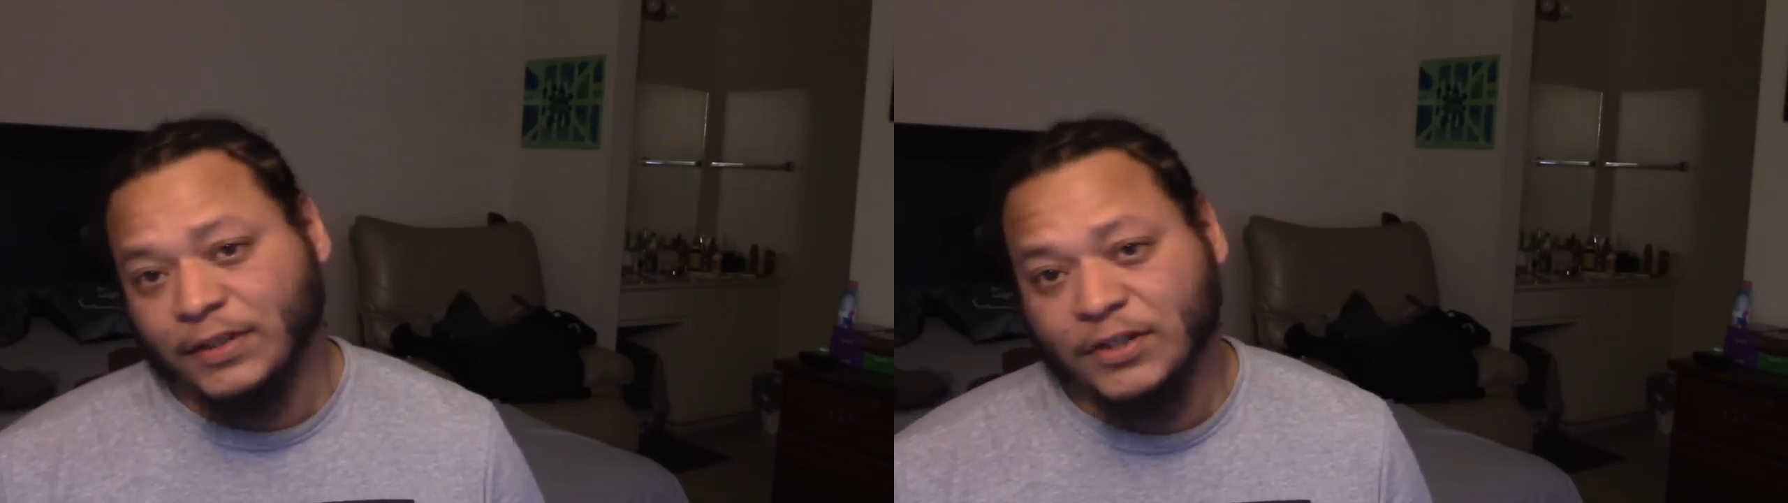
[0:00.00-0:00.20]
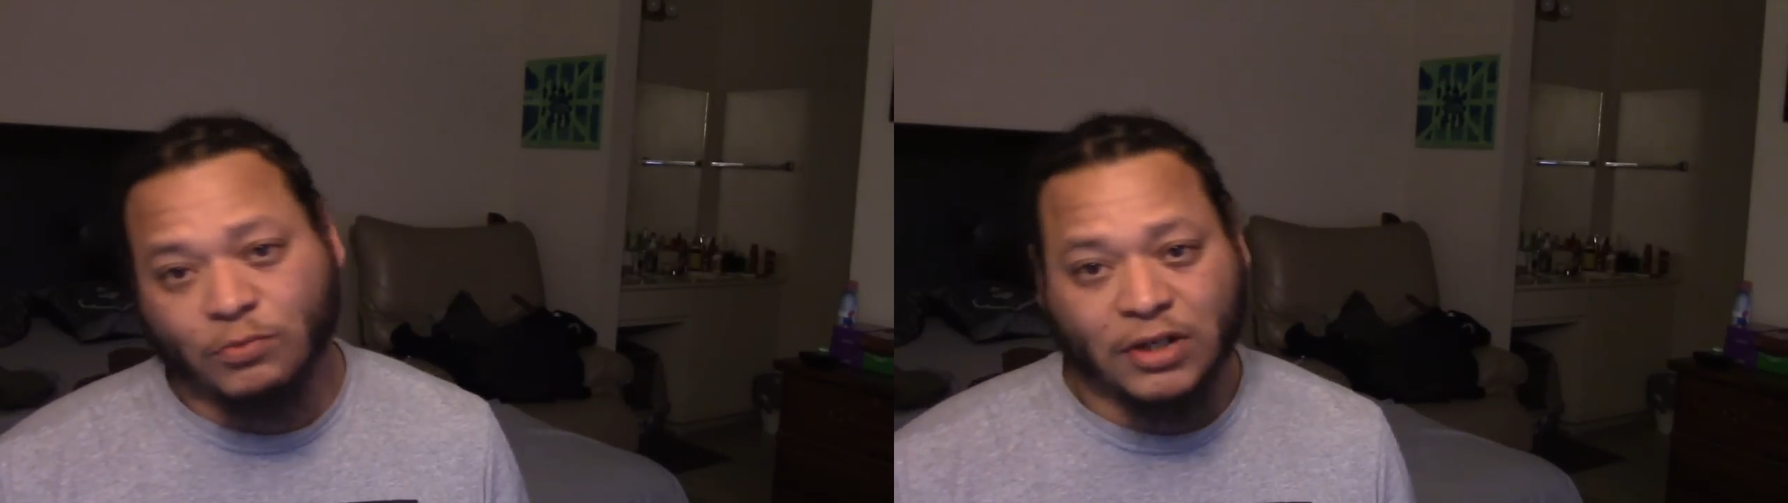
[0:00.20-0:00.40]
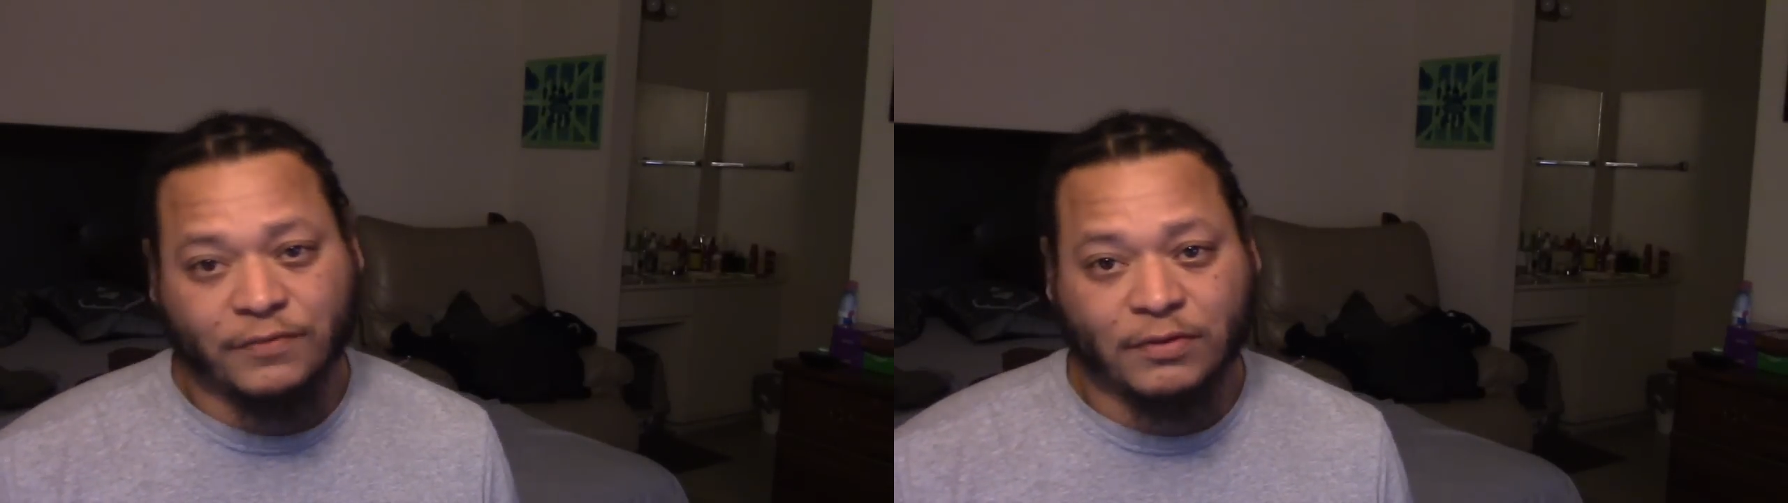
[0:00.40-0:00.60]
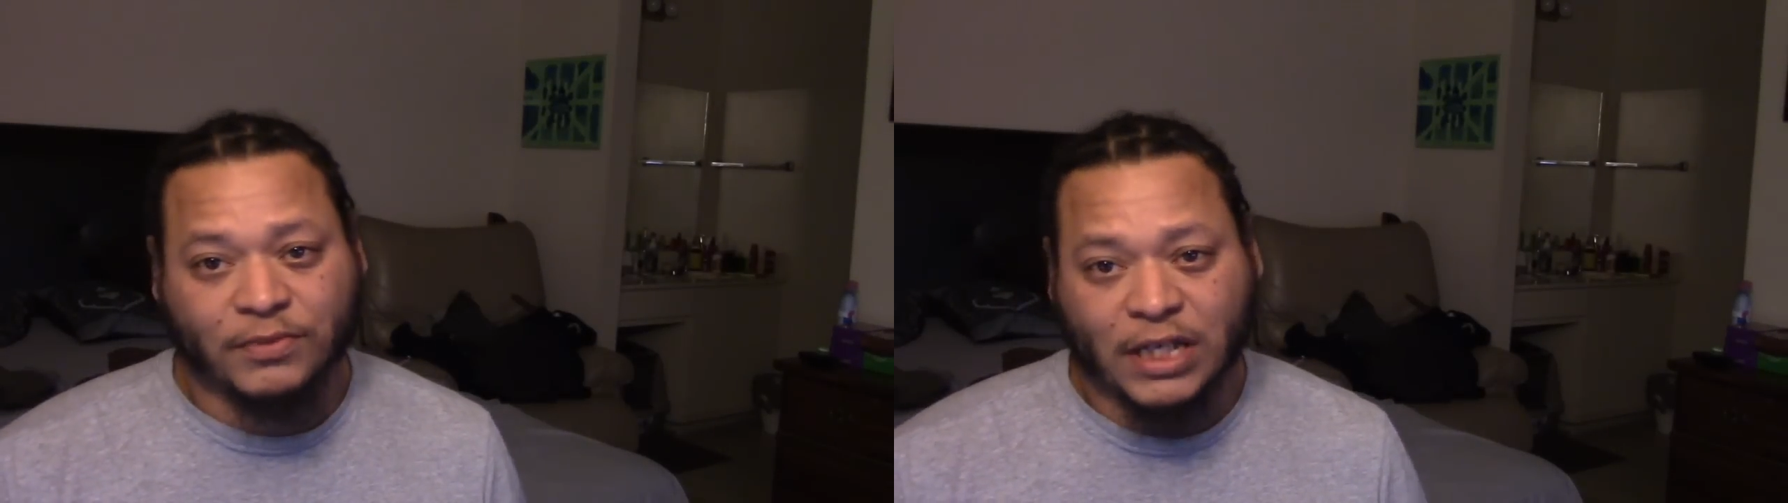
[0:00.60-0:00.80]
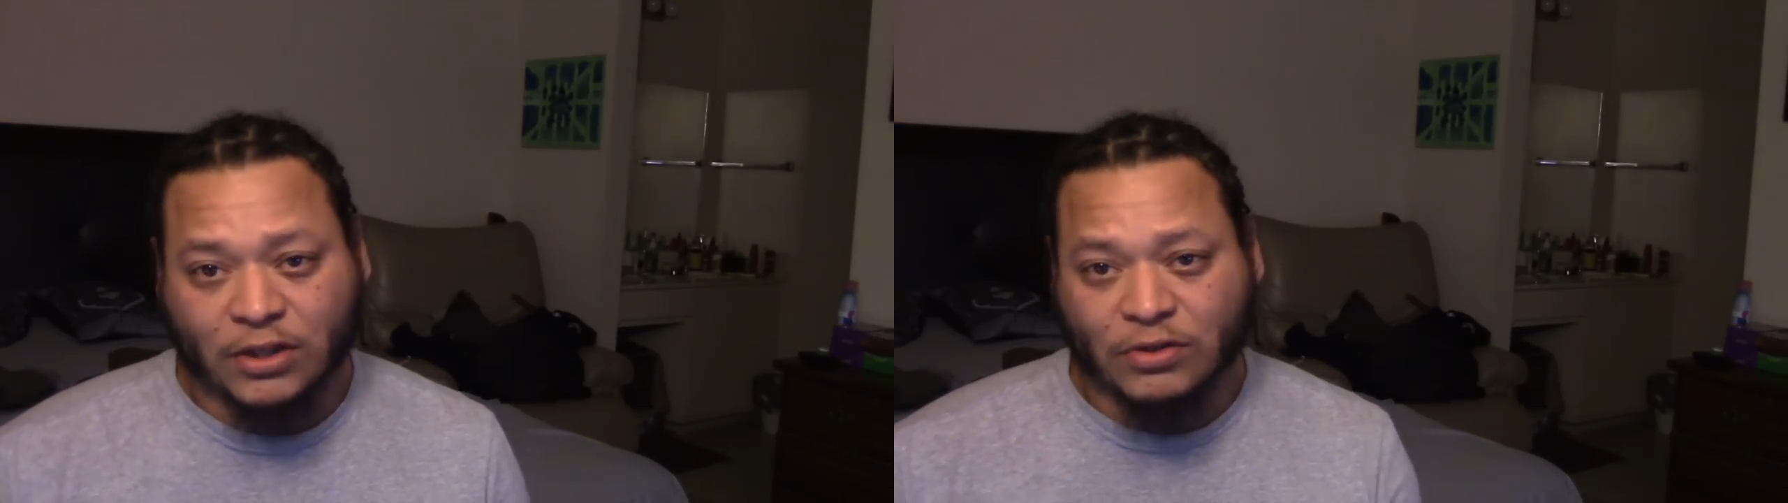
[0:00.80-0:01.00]
He's one of them.
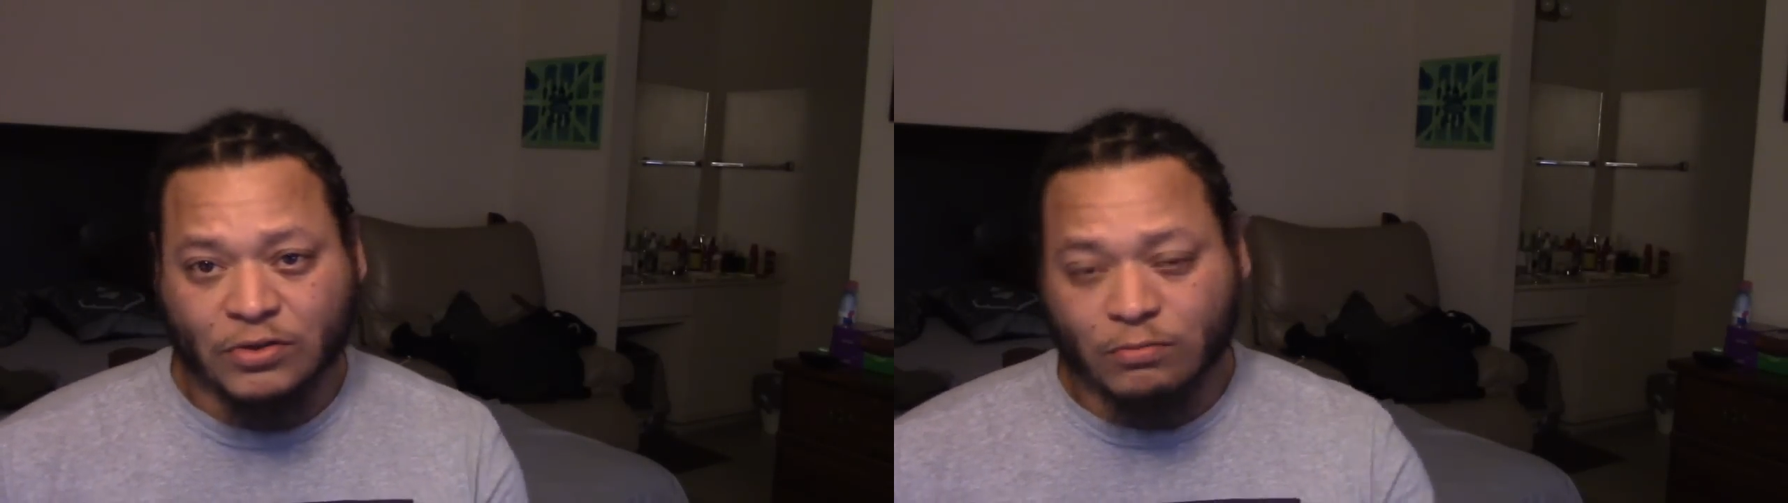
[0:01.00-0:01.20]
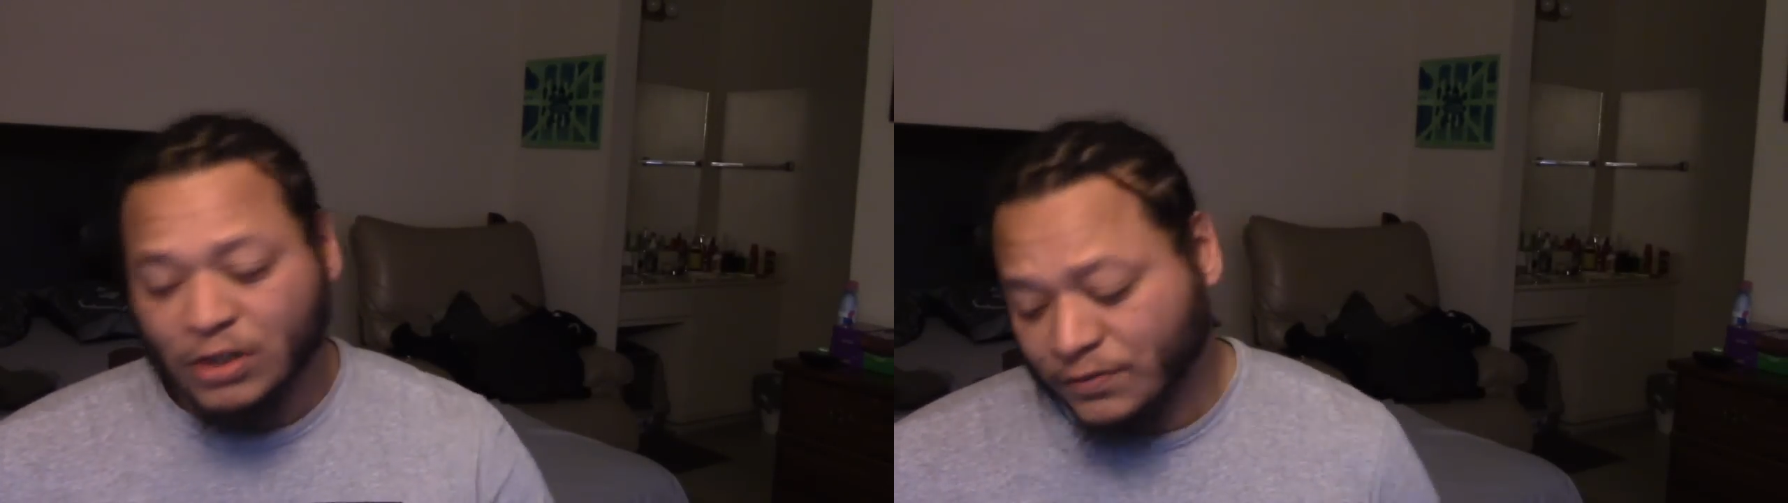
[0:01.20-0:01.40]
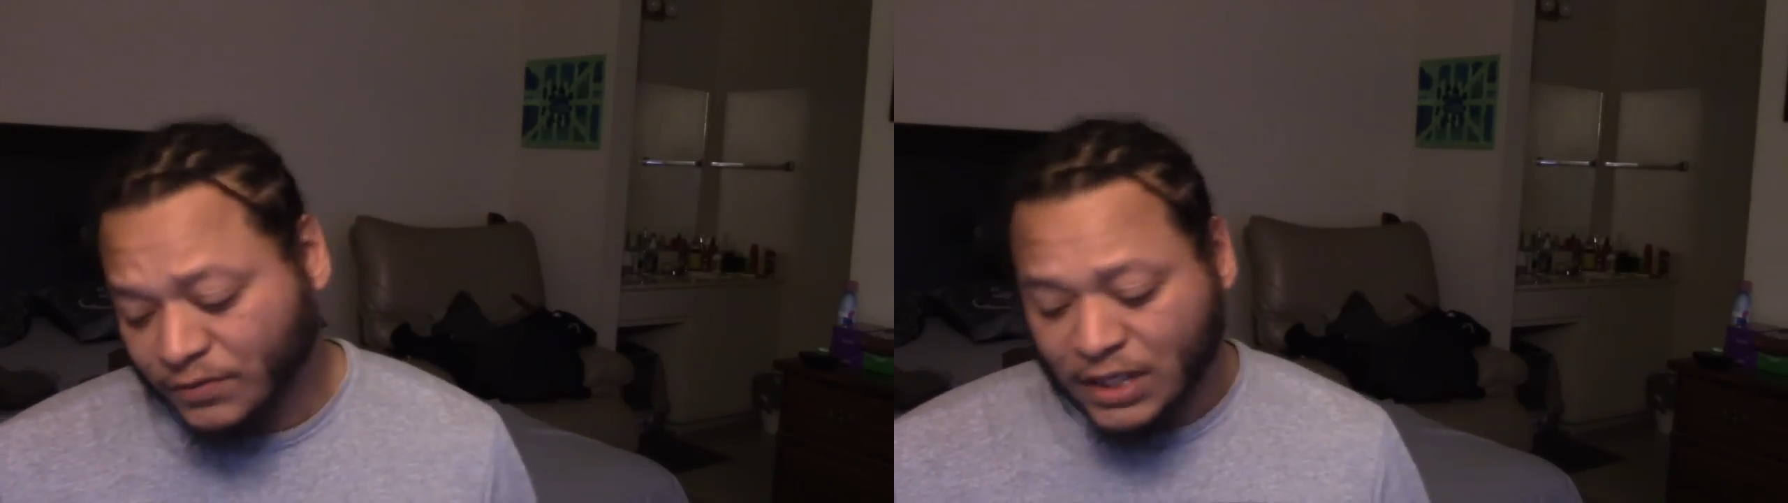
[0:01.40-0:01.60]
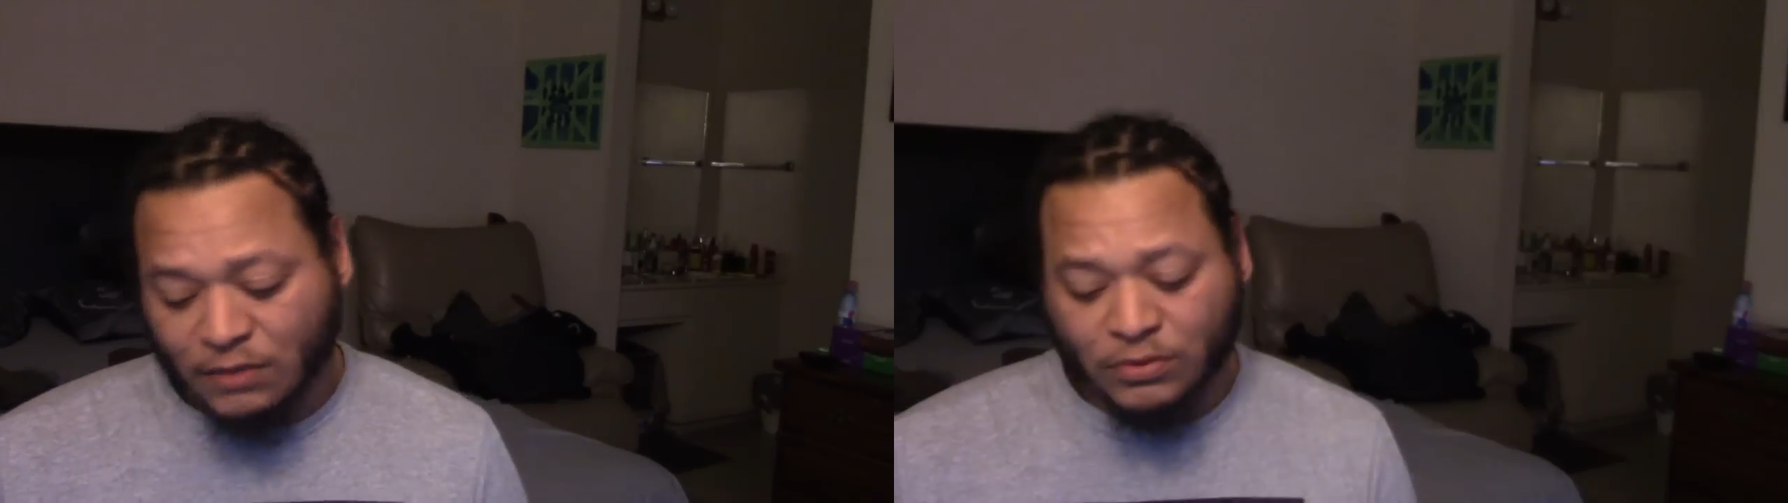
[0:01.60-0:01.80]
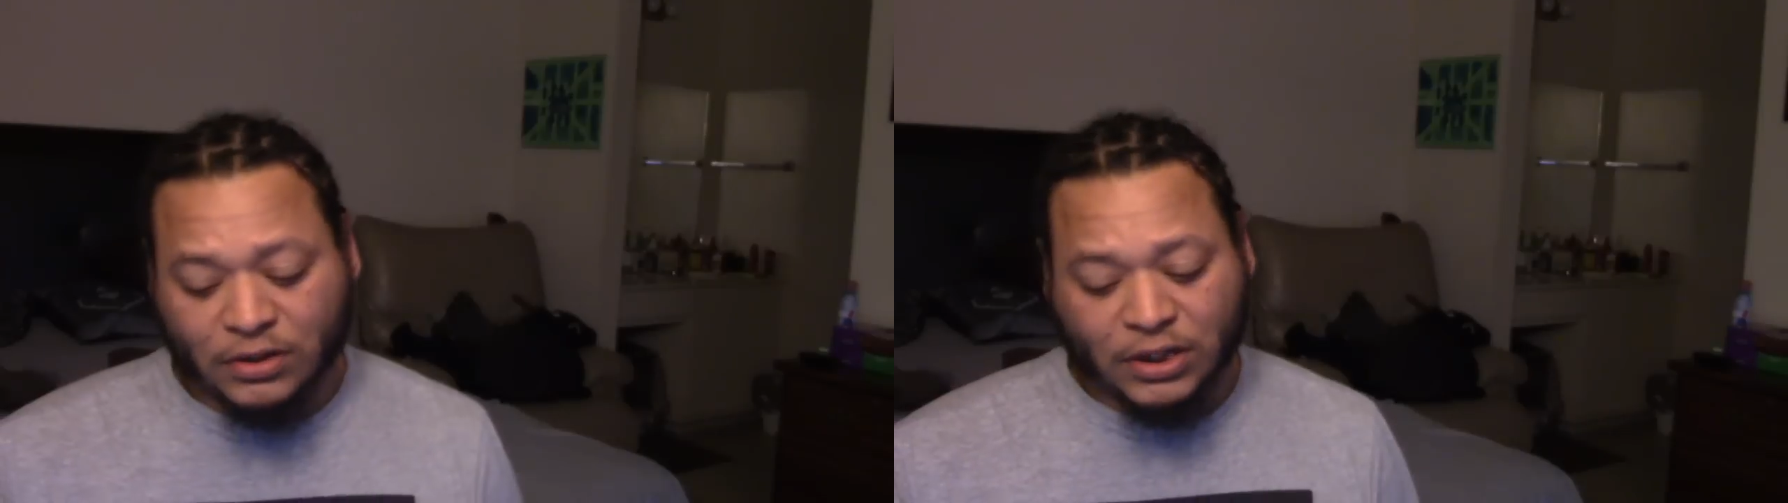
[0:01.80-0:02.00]
Thank you so much for
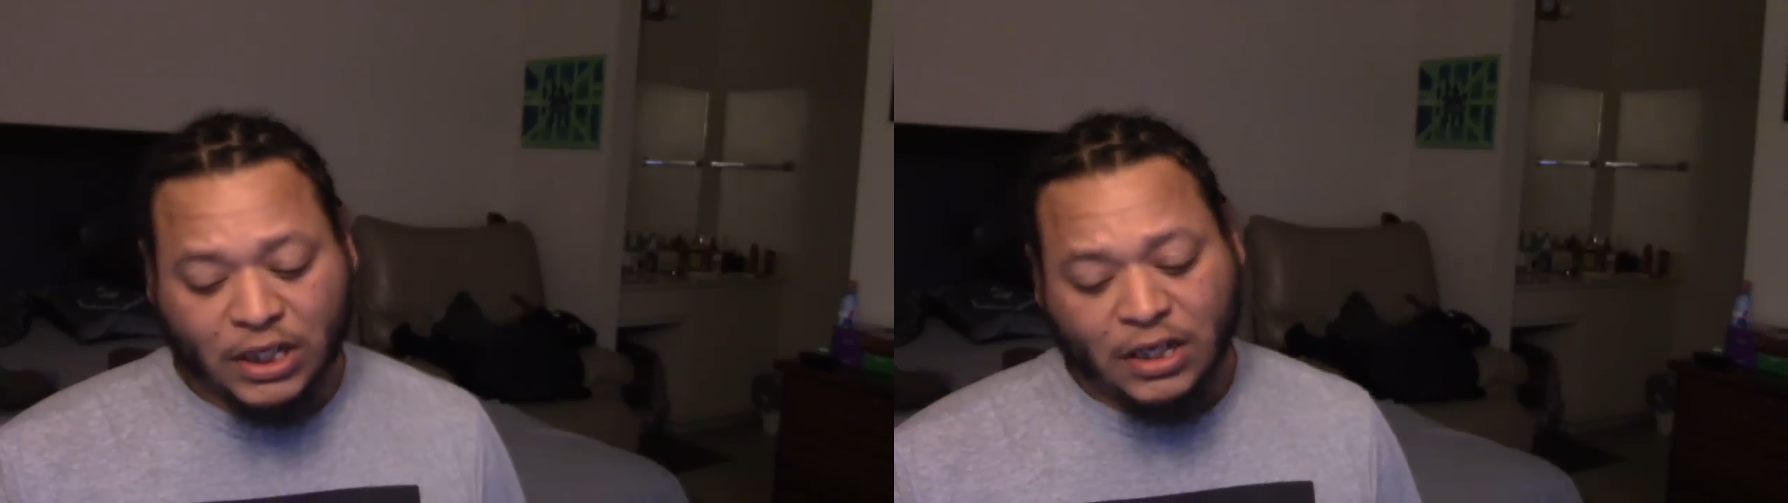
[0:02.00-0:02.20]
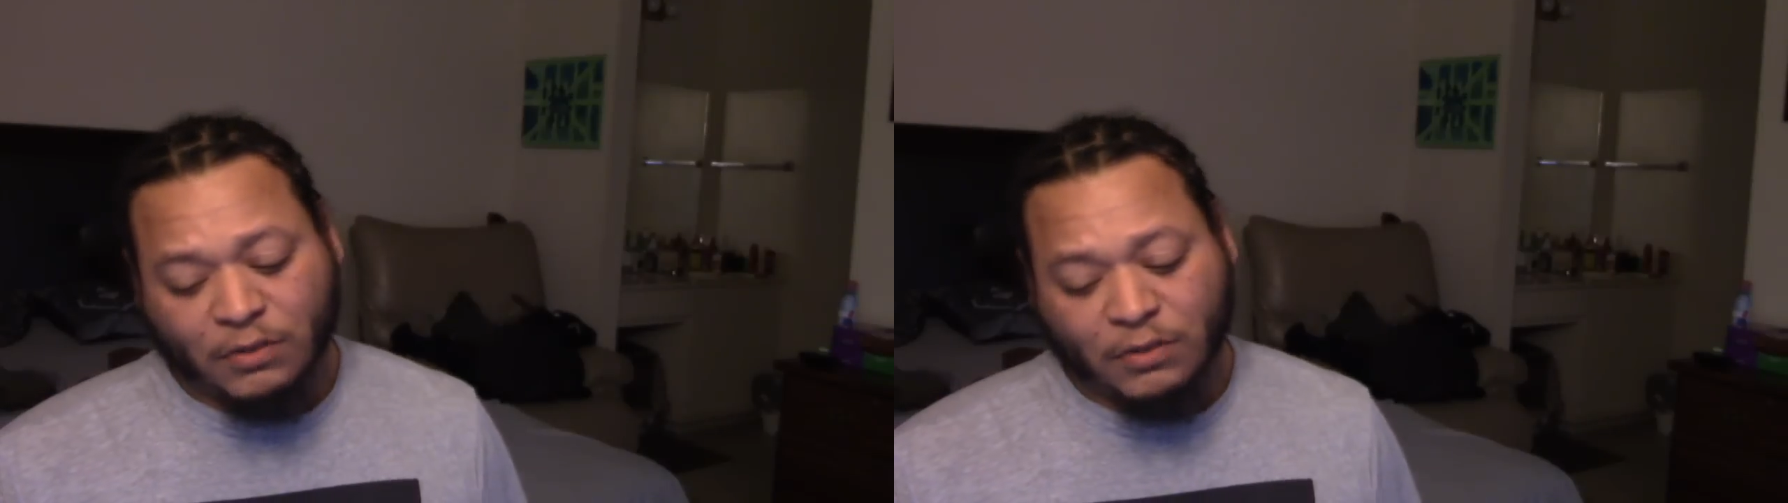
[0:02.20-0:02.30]
that one.